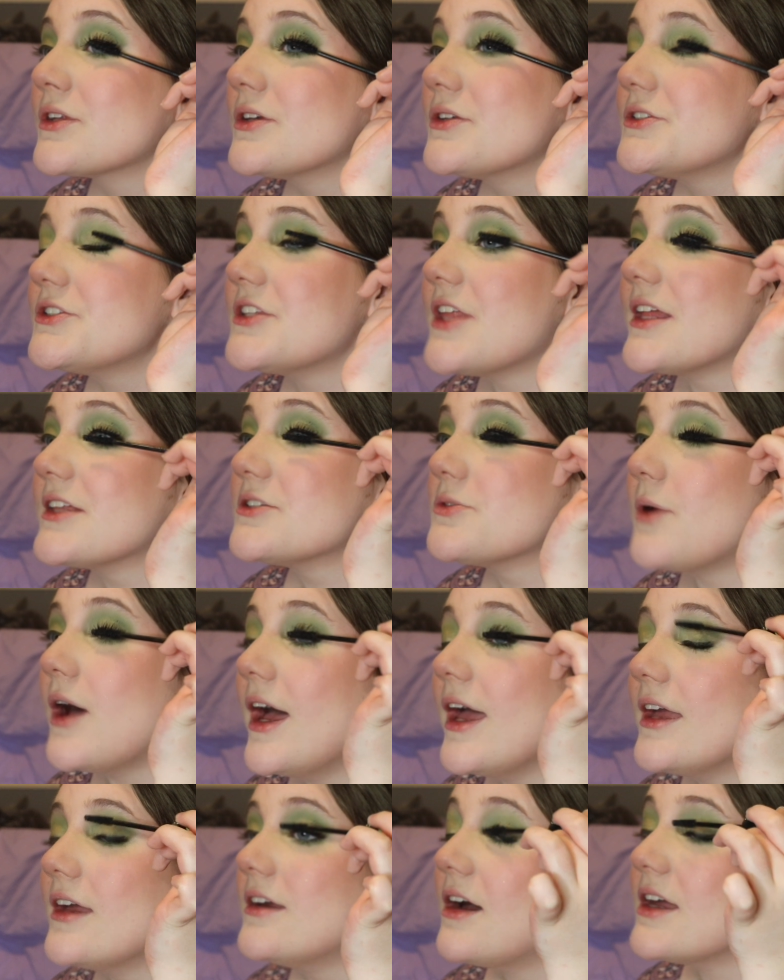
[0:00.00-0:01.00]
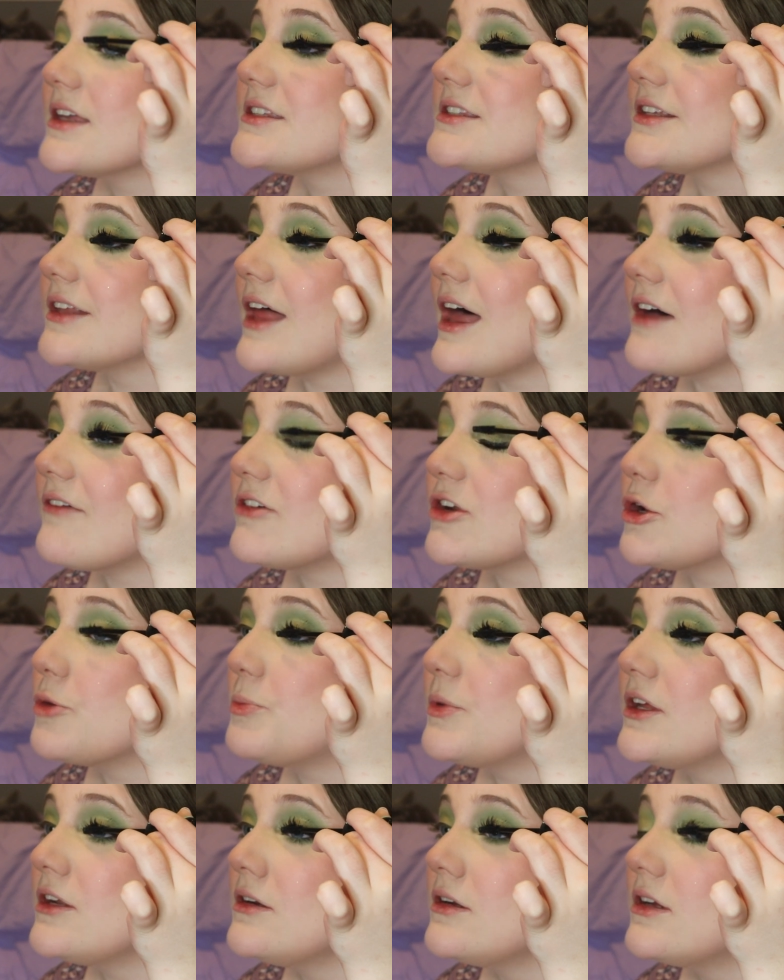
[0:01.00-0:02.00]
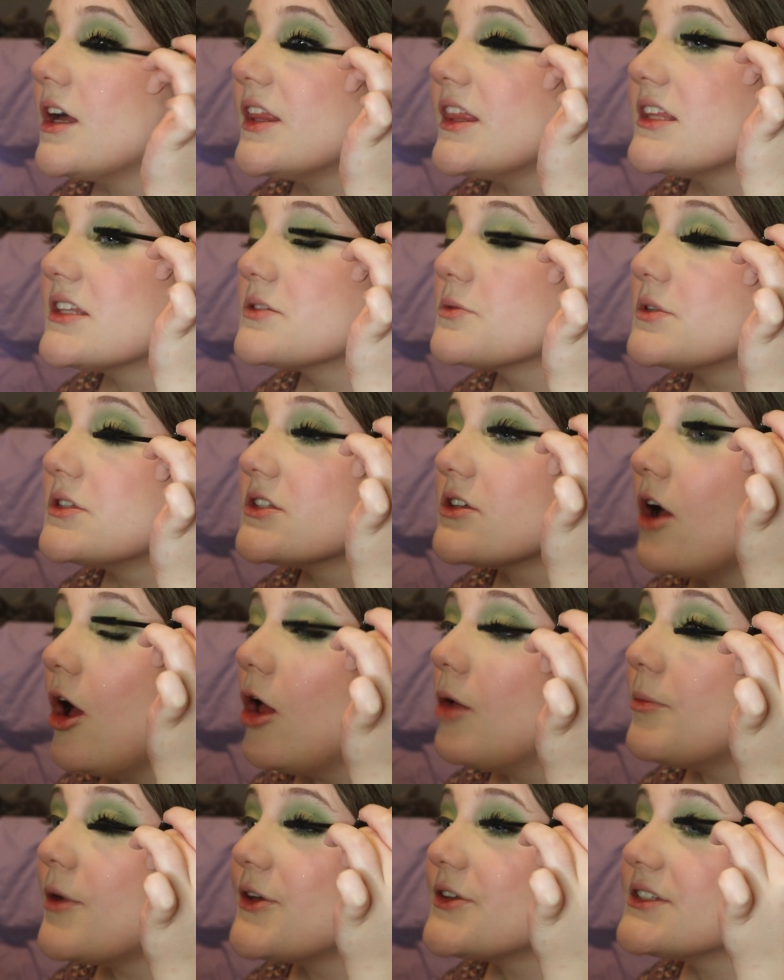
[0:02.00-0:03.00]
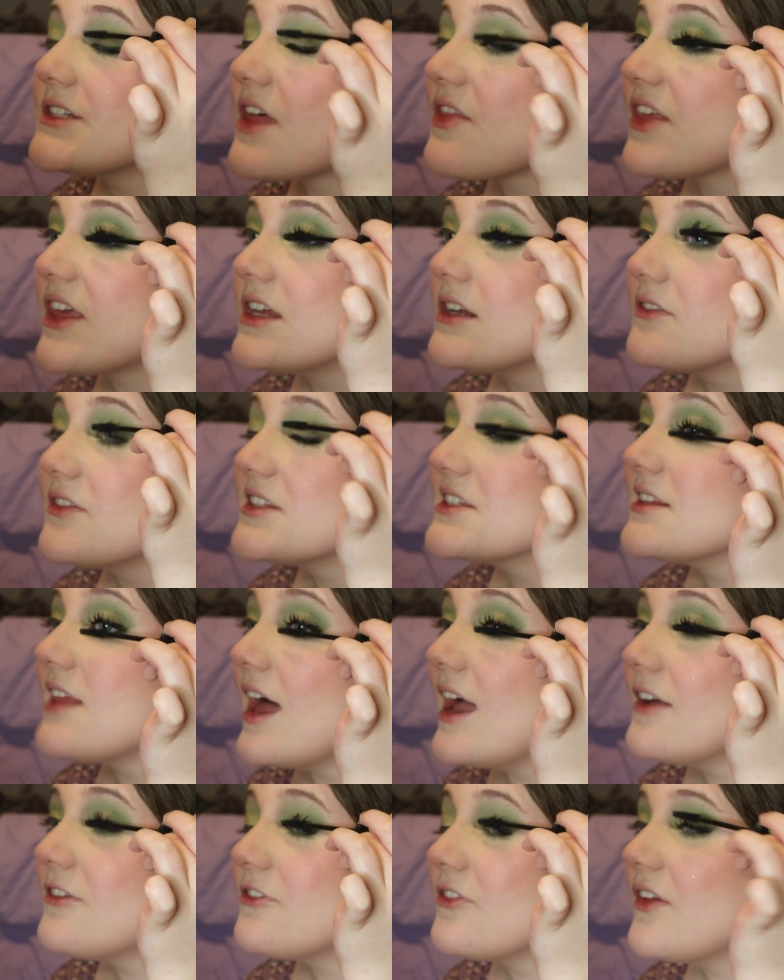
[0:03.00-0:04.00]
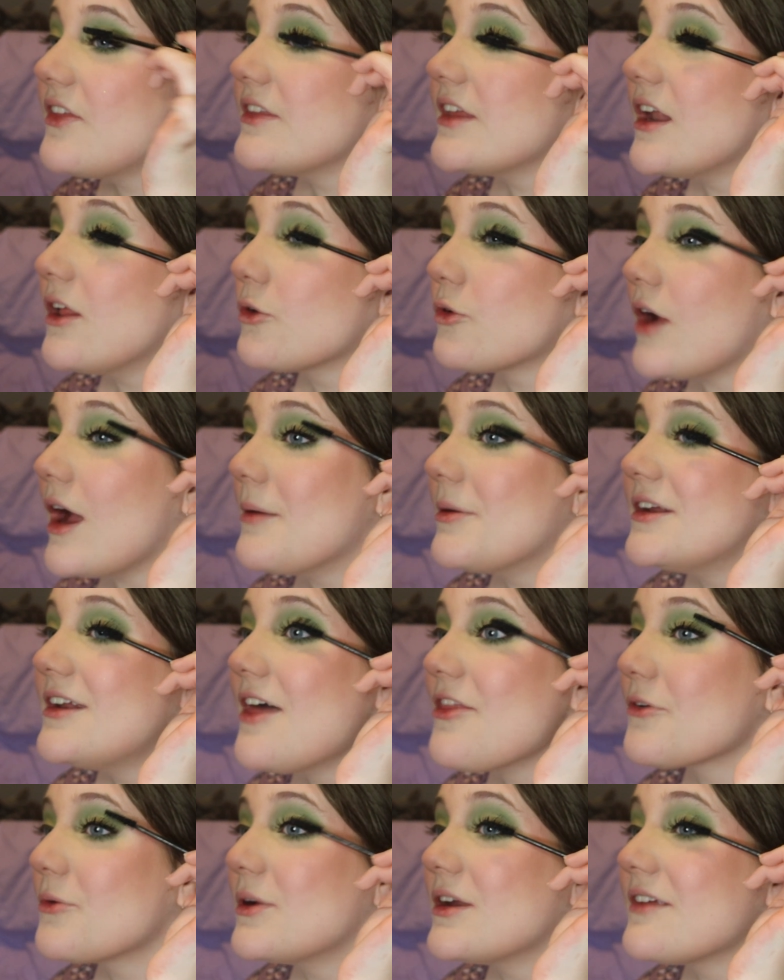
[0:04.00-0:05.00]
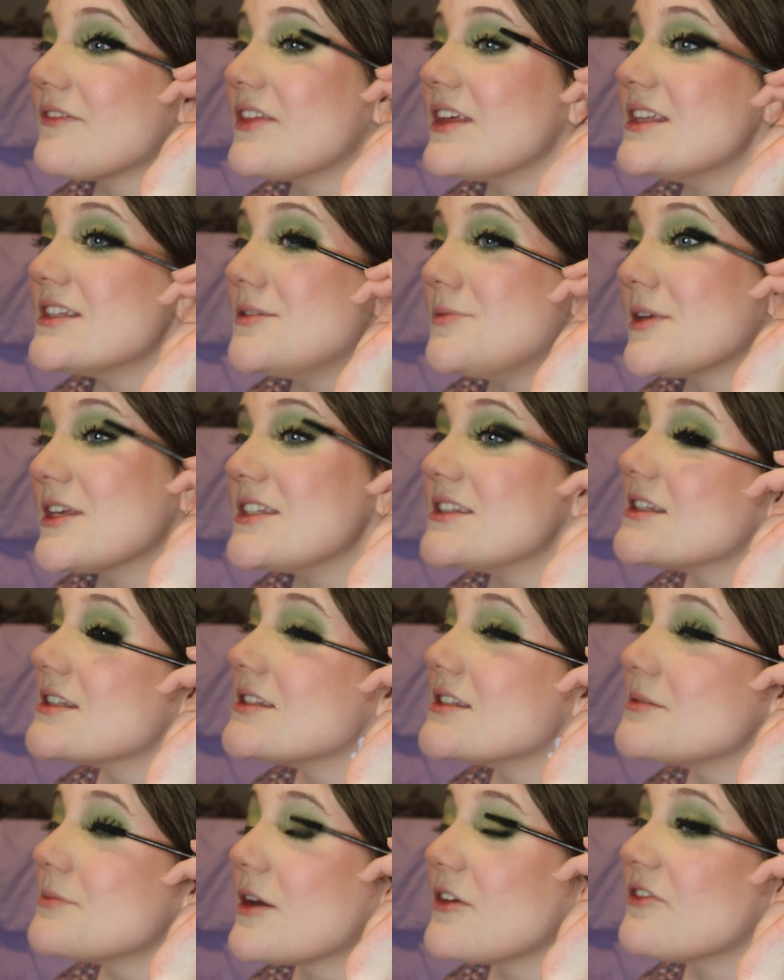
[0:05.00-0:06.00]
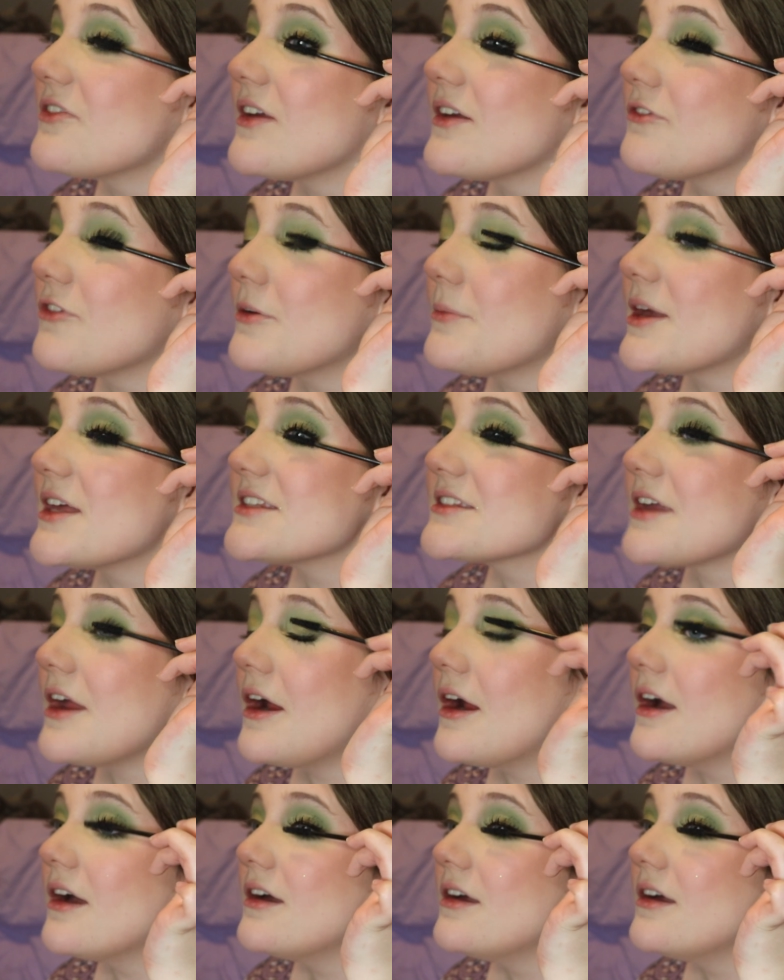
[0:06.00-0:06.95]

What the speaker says: So that's why I still have it open. And this one's almost at the end of its life. And then I'll grab another one of these because this is my favorite mascara.